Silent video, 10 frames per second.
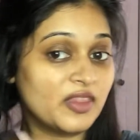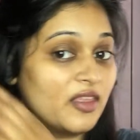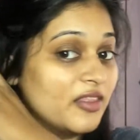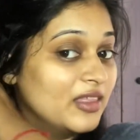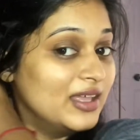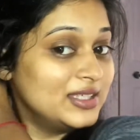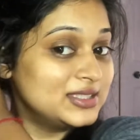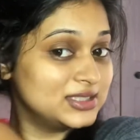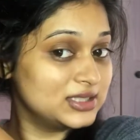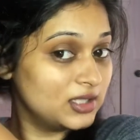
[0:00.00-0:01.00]

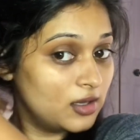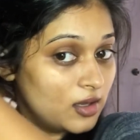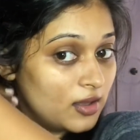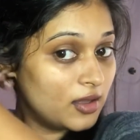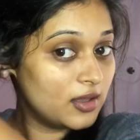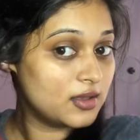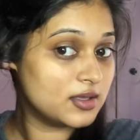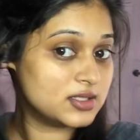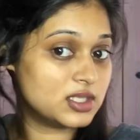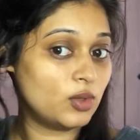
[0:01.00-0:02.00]
This
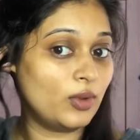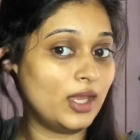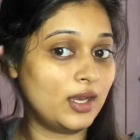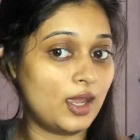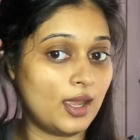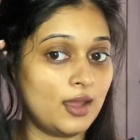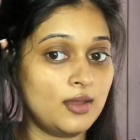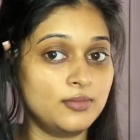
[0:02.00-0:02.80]
is the wet hair,